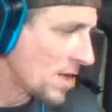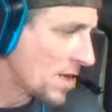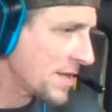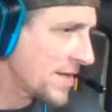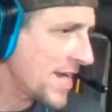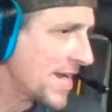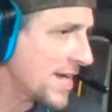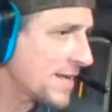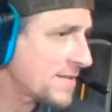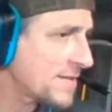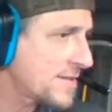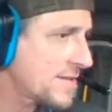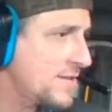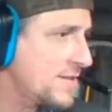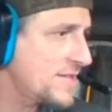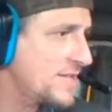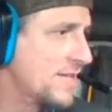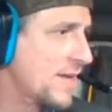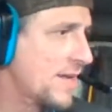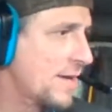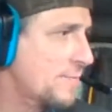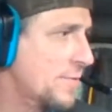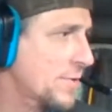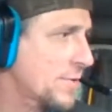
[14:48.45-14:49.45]
yeah,
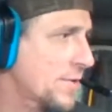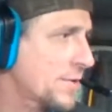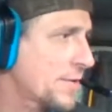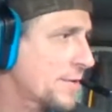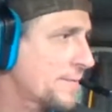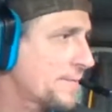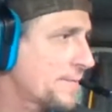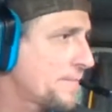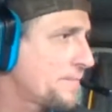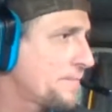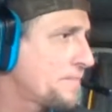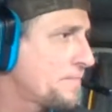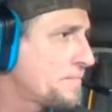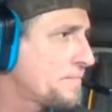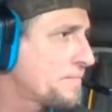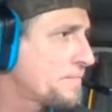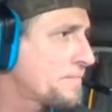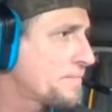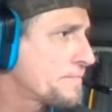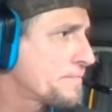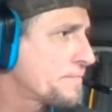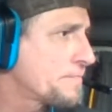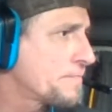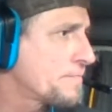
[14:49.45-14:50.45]
December
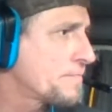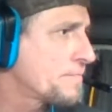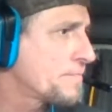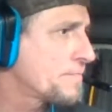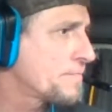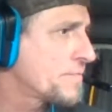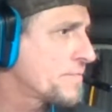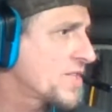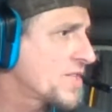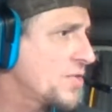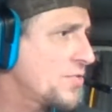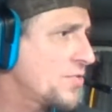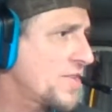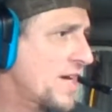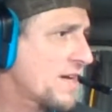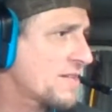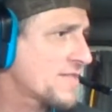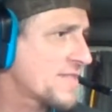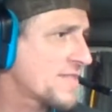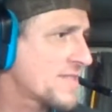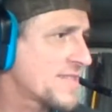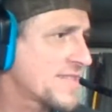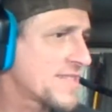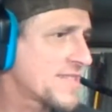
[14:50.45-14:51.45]

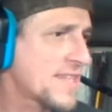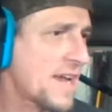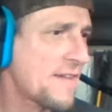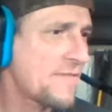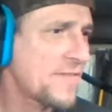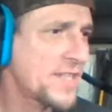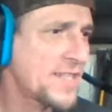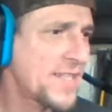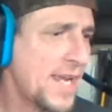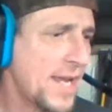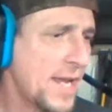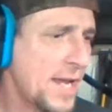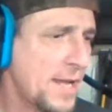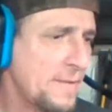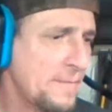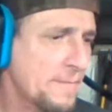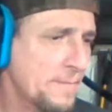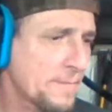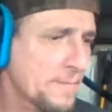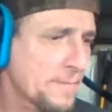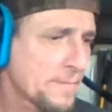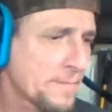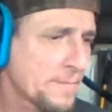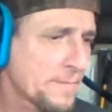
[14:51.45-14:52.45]
2017
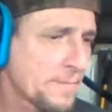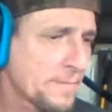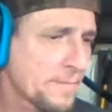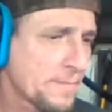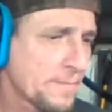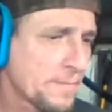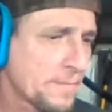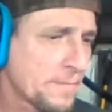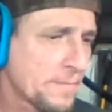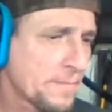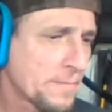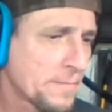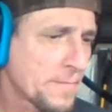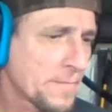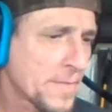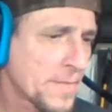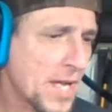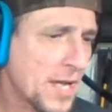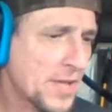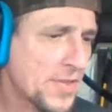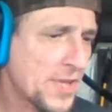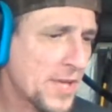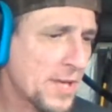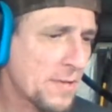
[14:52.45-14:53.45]

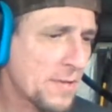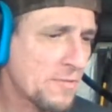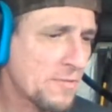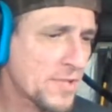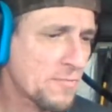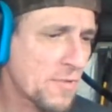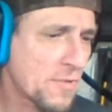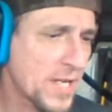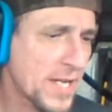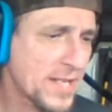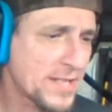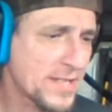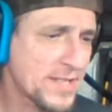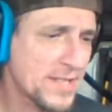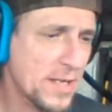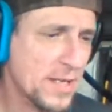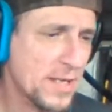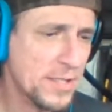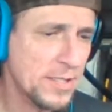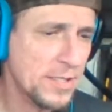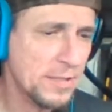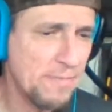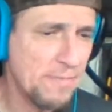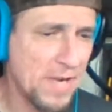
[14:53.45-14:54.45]
I think was when I
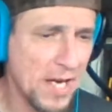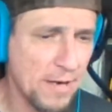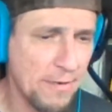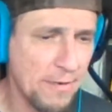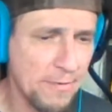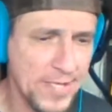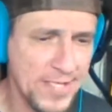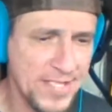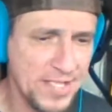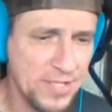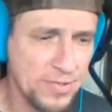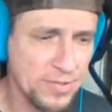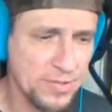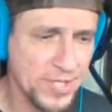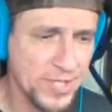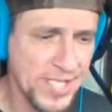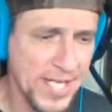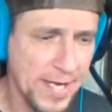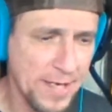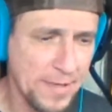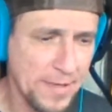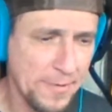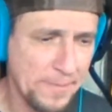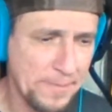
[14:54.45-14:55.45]
started my original
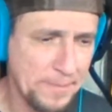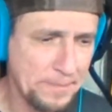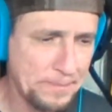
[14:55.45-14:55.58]
channel.